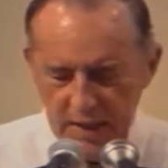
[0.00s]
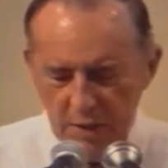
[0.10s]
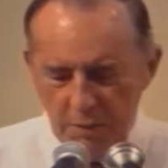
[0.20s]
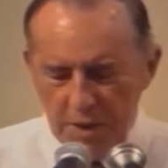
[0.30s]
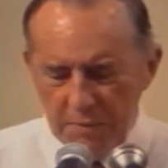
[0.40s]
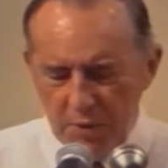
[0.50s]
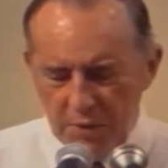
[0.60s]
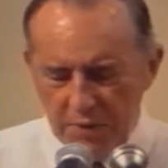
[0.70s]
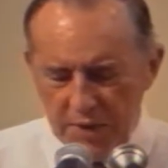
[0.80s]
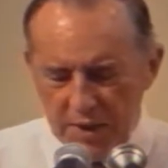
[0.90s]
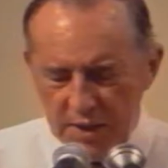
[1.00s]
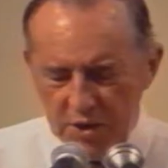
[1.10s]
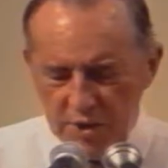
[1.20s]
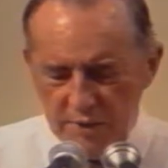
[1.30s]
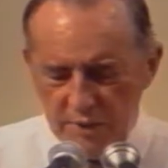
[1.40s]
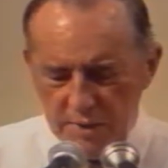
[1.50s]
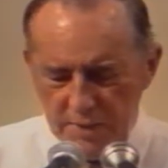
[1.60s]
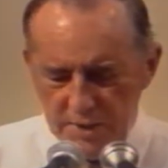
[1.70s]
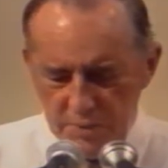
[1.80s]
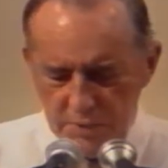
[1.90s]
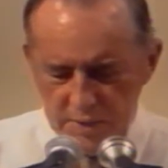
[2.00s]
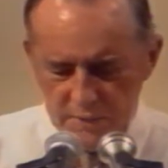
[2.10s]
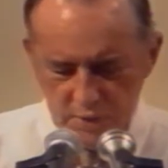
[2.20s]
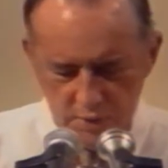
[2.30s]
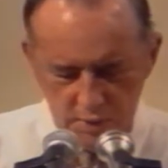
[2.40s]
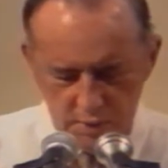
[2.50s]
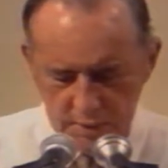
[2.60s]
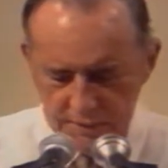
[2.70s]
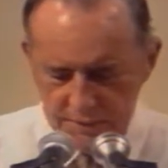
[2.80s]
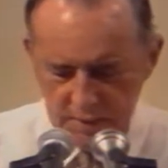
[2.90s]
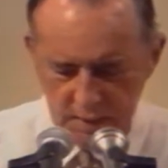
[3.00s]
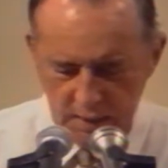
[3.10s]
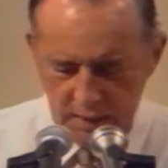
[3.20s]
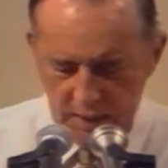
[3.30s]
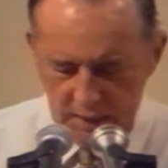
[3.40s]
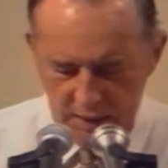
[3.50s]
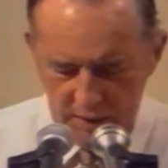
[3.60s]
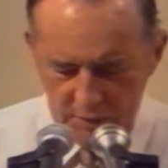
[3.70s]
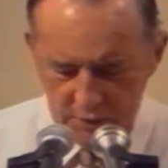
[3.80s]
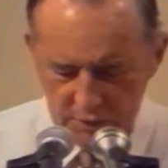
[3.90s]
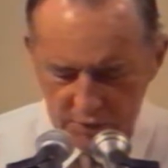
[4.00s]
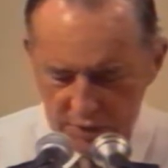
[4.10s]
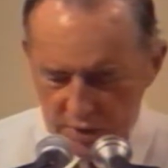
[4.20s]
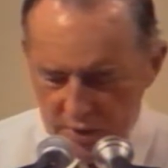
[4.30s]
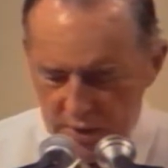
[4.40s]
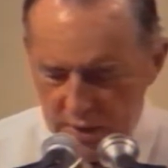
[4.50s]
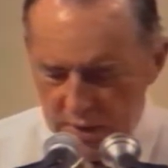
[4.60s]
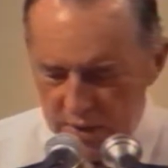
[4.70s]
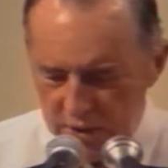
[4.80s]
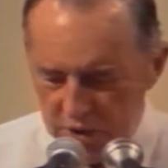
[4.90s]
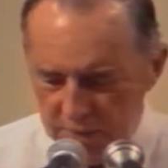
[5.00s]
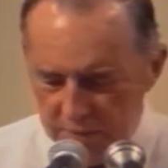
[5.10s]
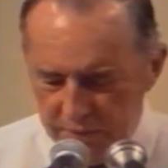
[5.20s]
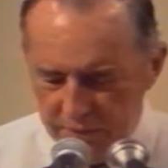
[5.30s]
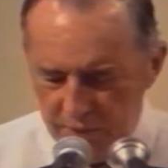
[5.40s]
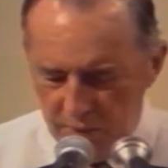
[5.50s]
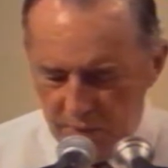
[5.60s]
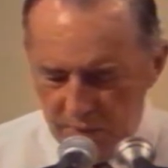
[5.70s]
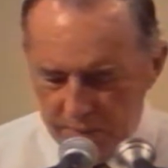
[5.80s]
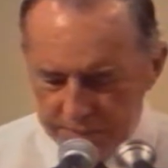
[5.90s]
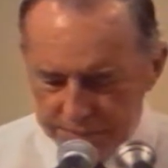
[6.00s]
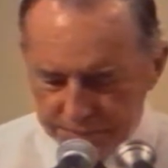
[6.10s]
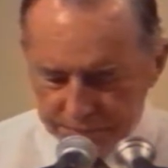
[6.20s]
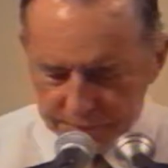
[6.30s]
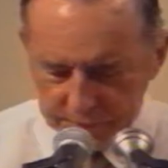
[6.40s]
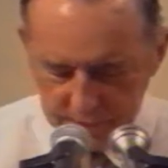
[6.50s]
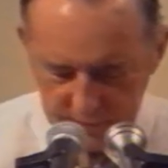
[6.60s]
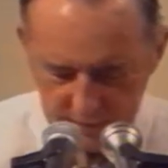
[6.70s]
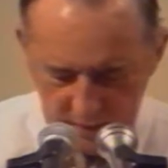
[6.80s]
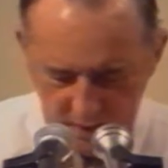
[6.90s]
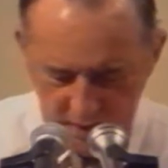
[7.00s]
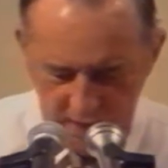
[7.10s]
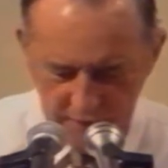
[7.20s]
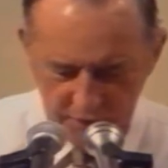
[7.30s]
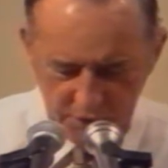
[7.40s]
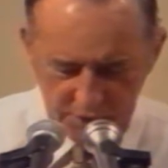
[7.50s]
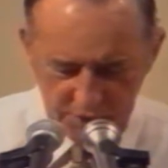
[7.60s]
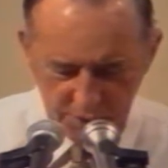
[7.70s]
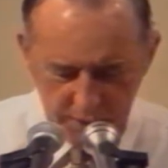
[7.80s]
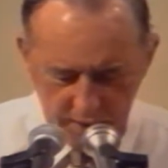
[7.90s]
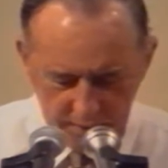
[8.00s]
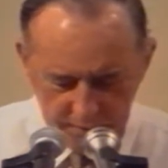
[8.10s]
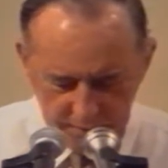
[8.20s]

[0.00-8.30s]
One more thing in general about the word of God. In Hebrews chapter 4 and verse 12.